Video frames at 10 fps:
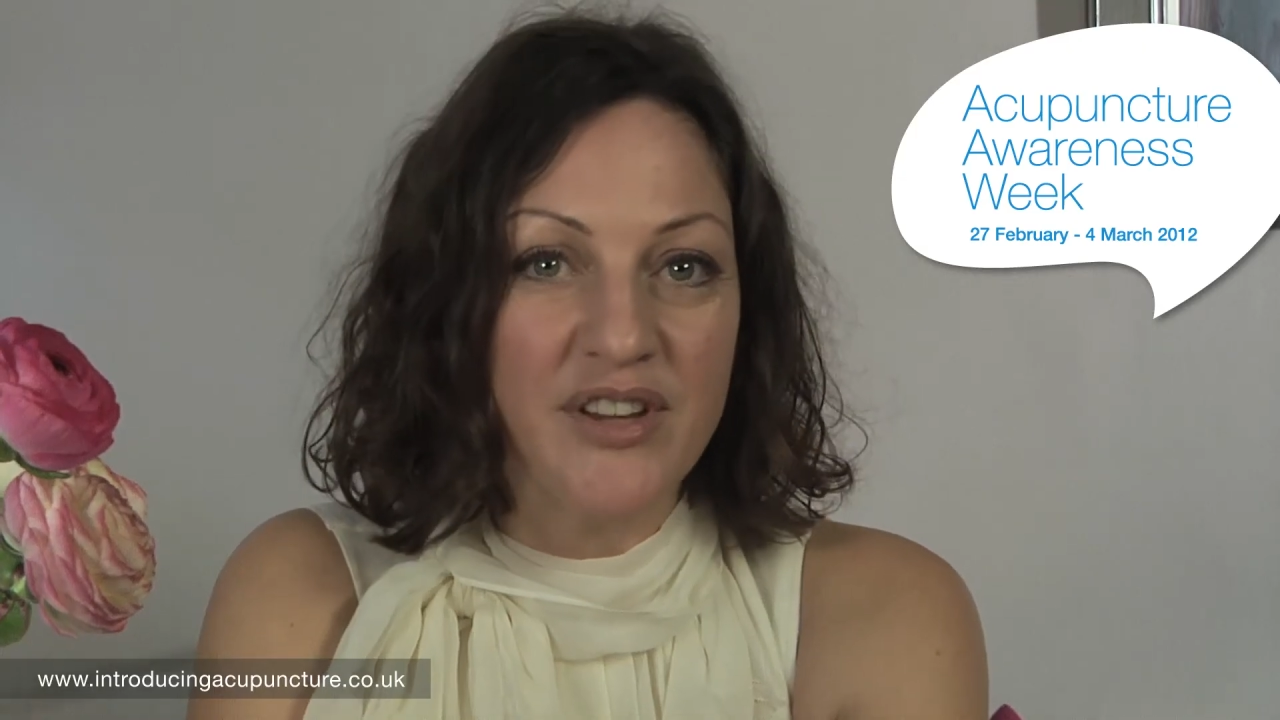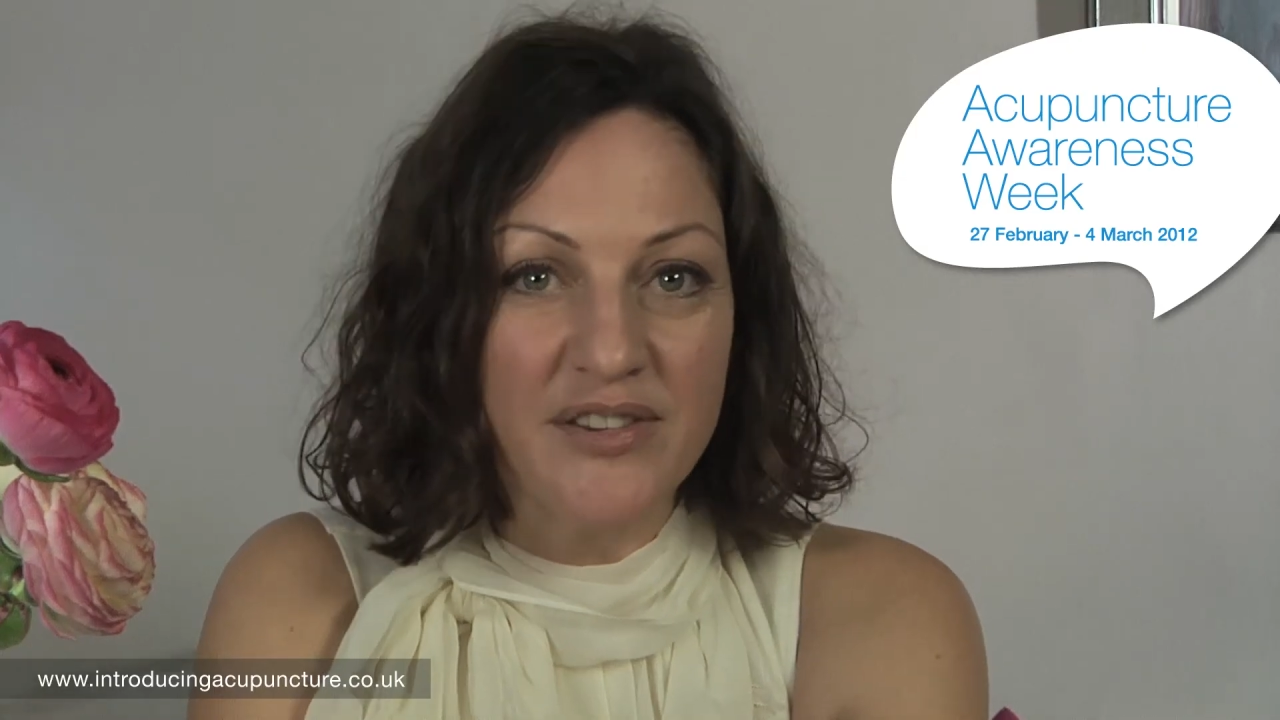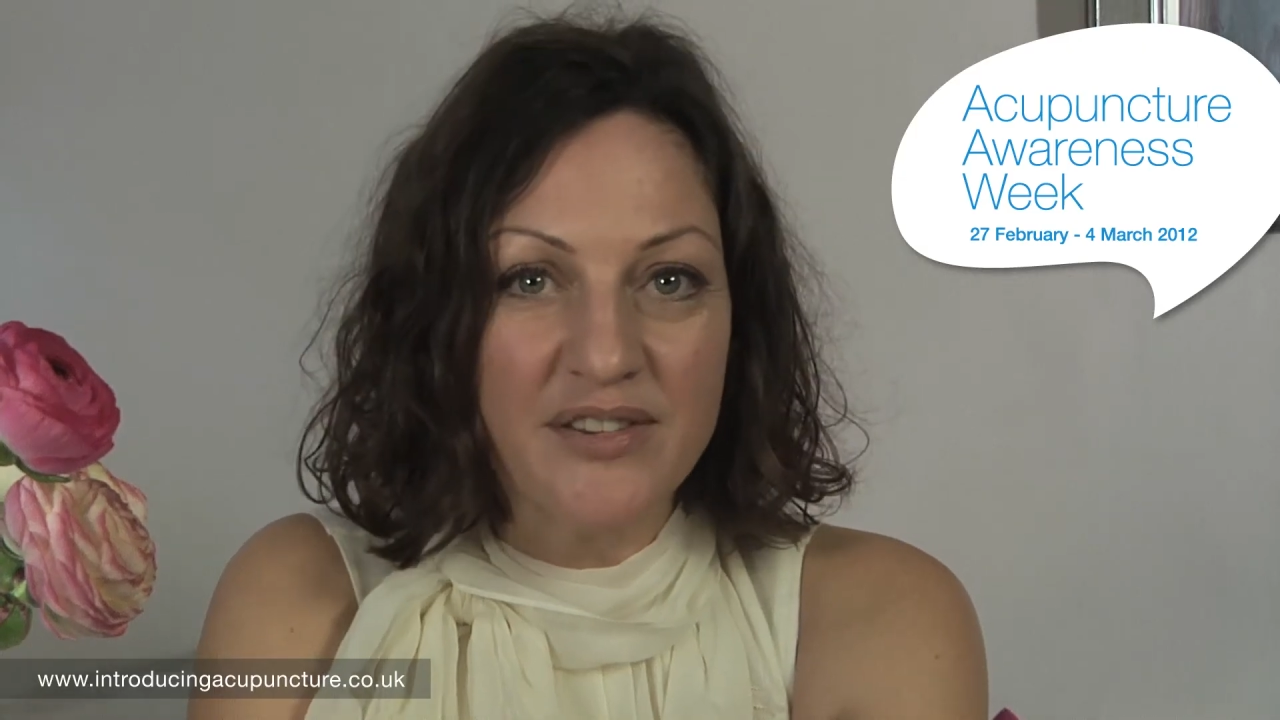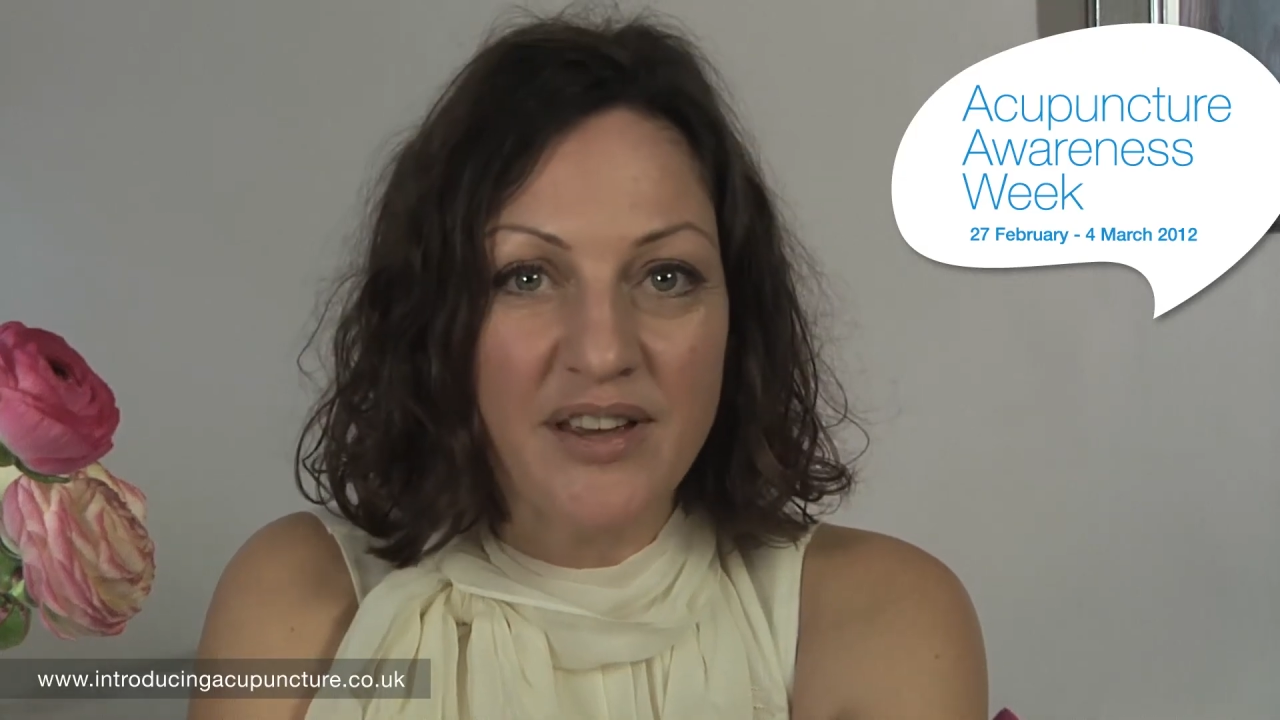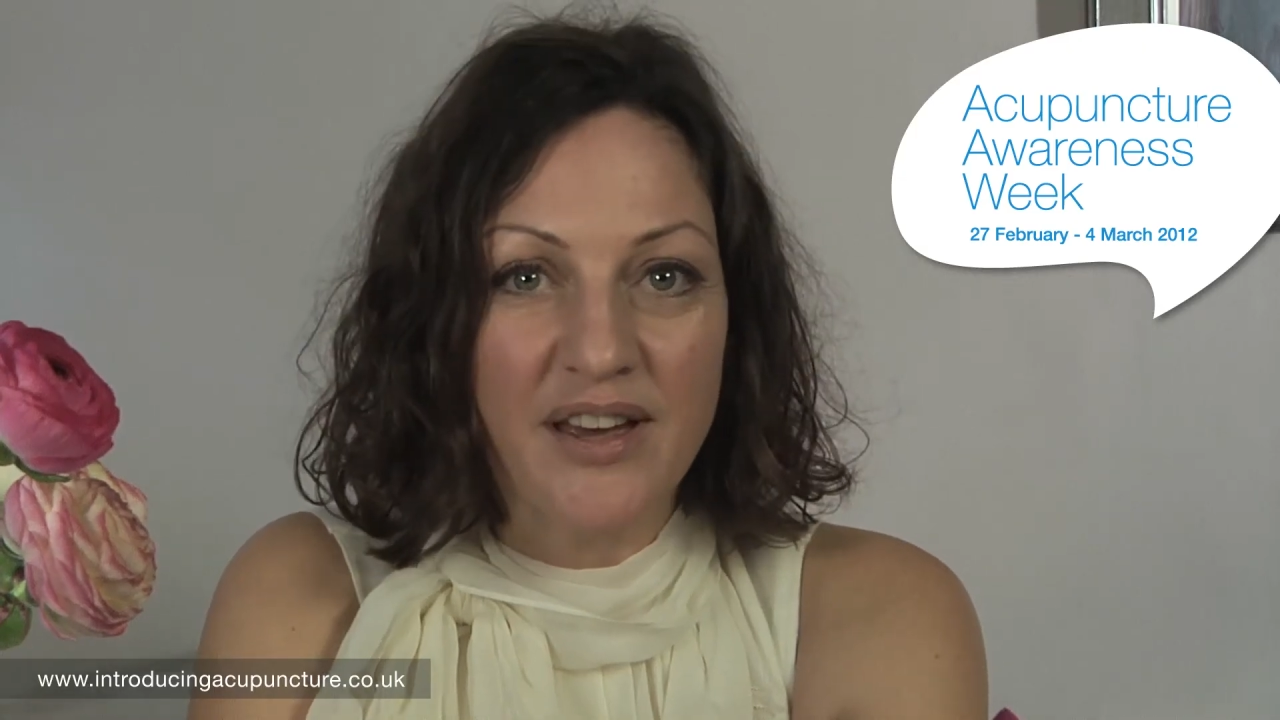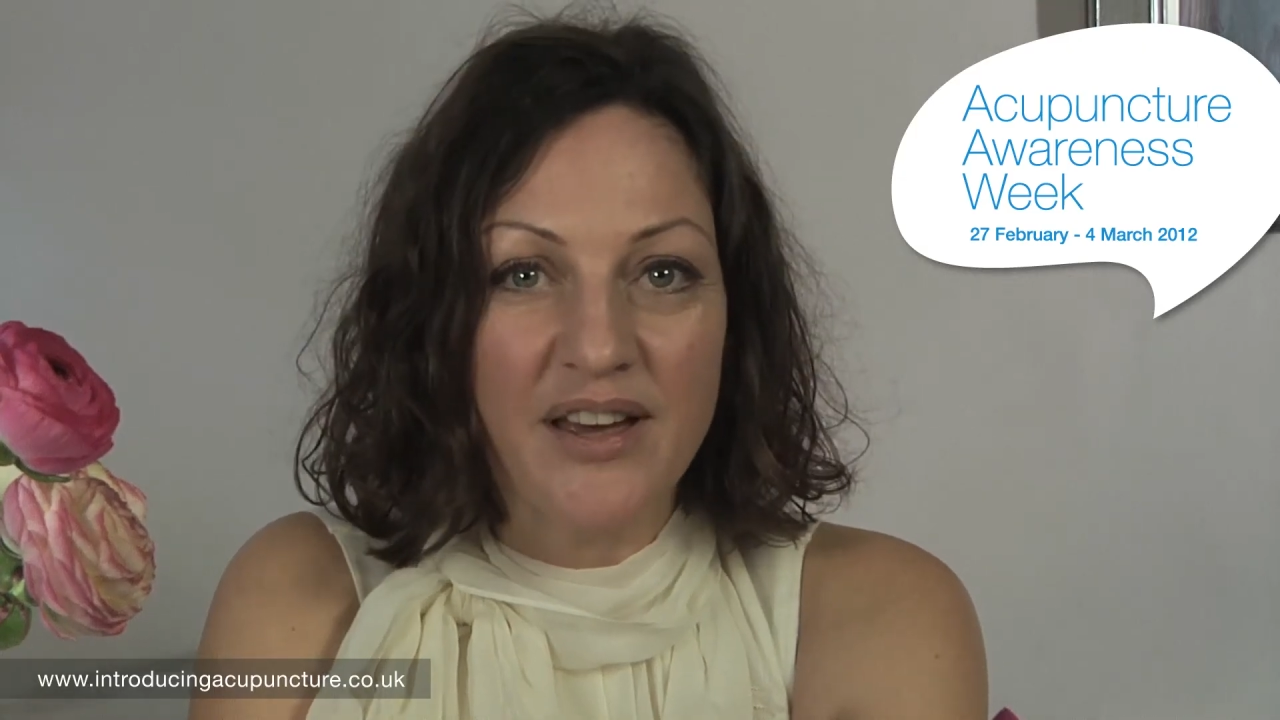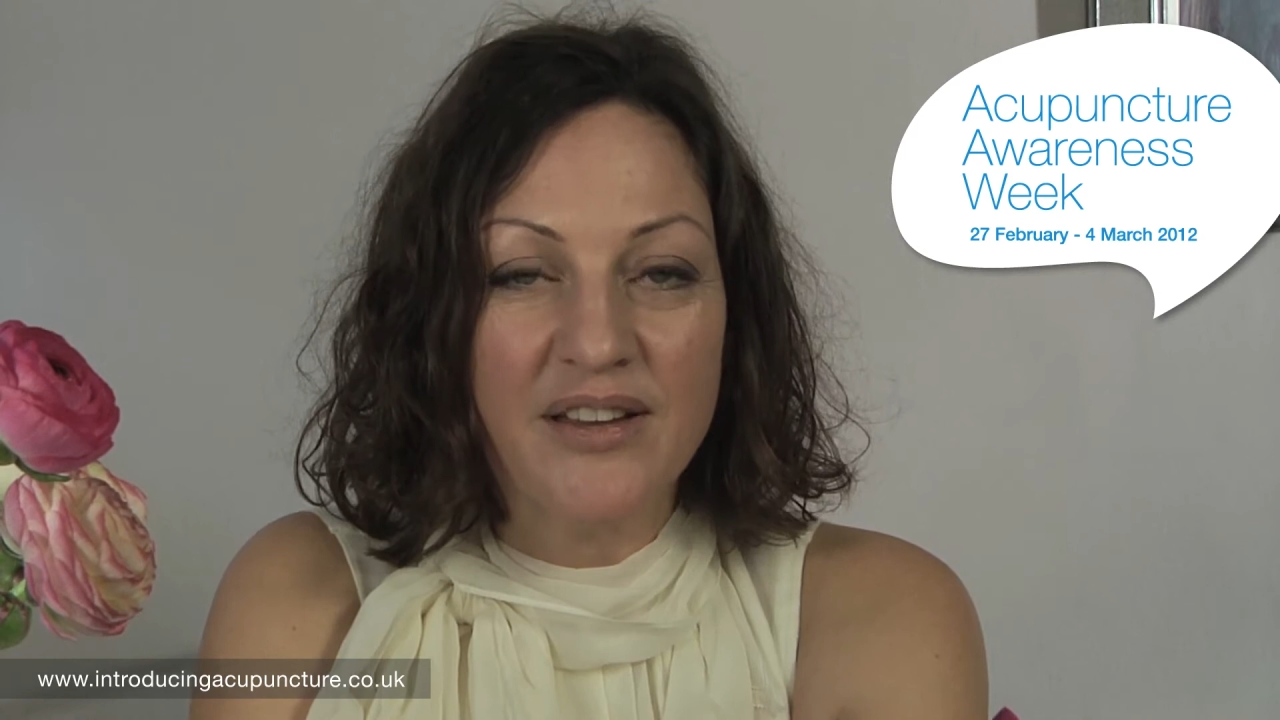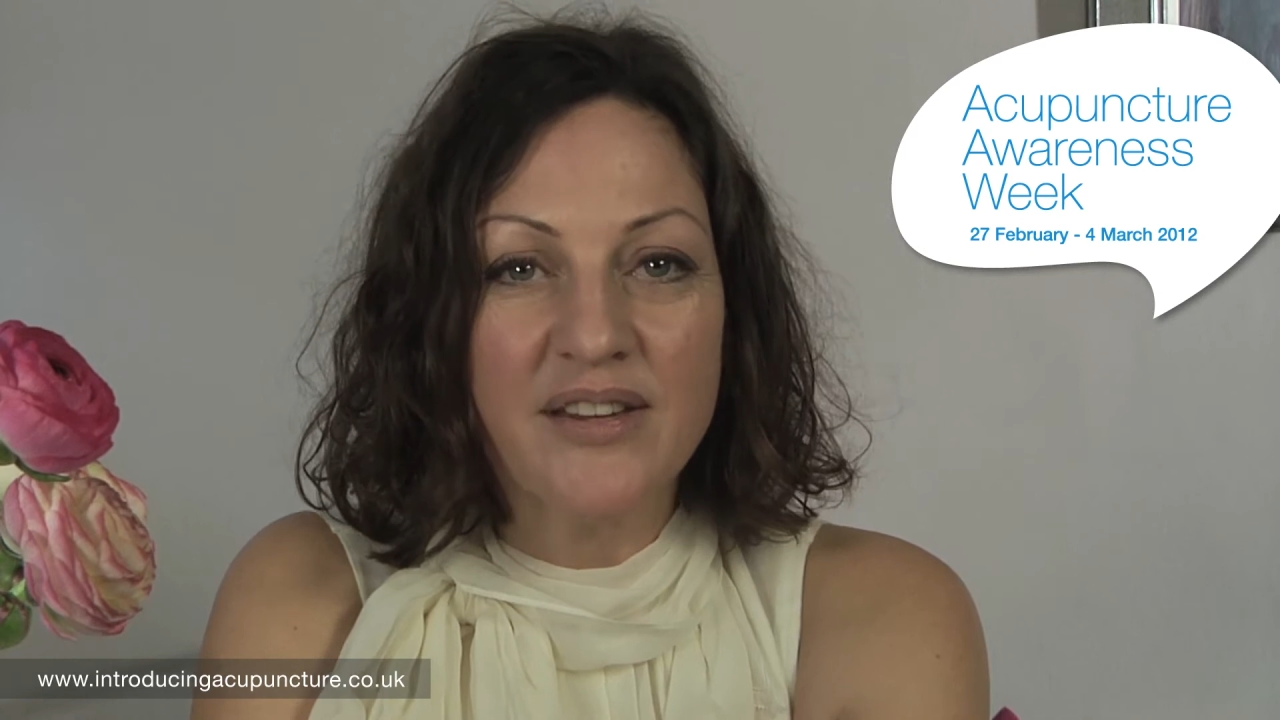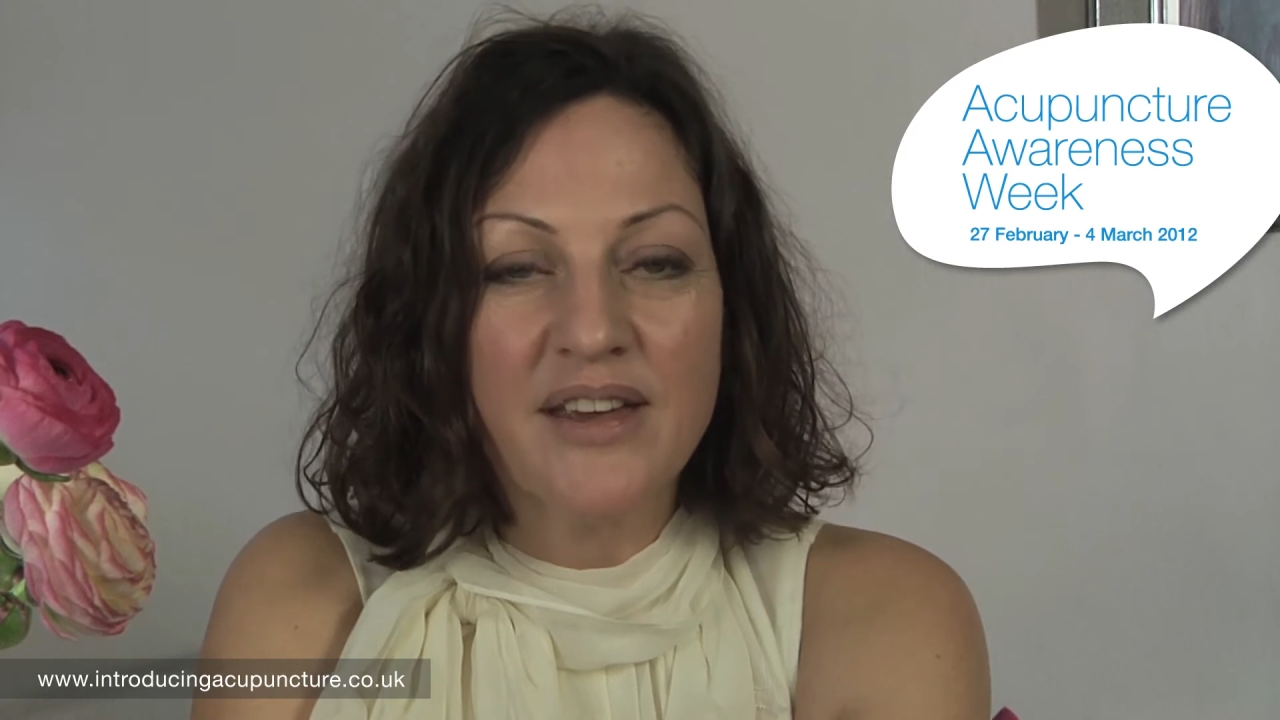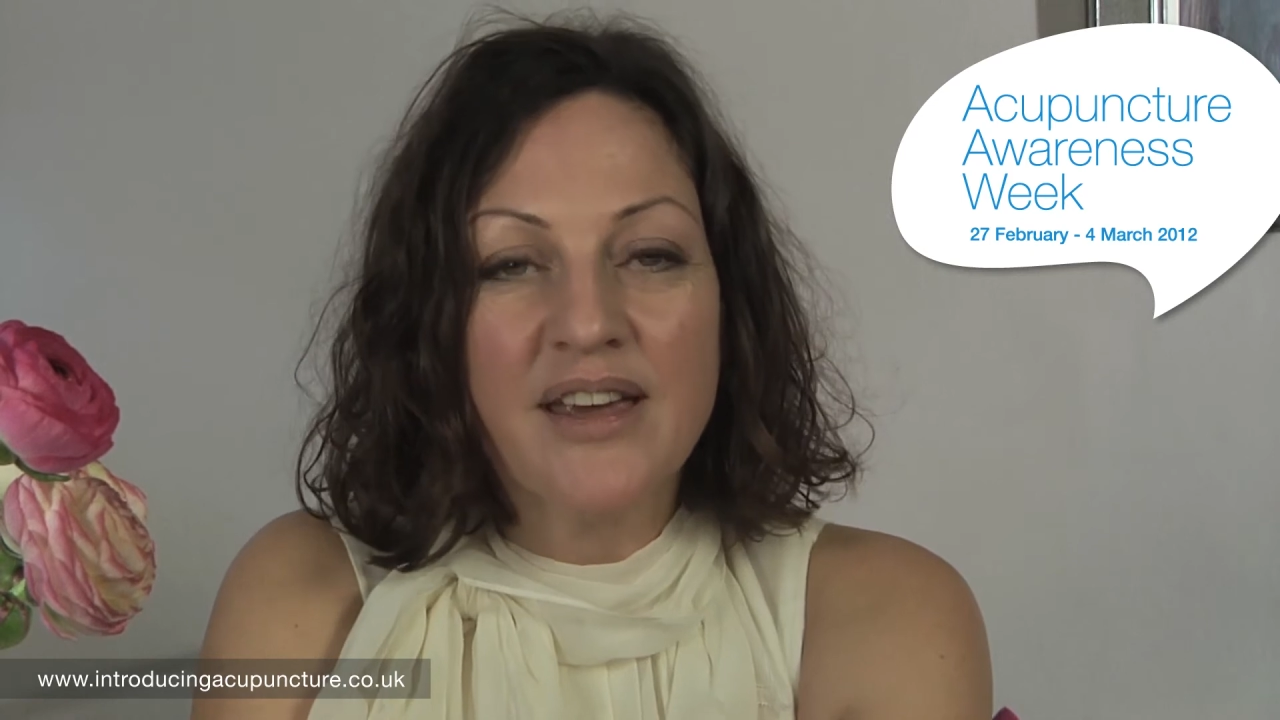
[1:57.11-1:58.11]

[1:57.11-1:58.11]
doesn't hurt.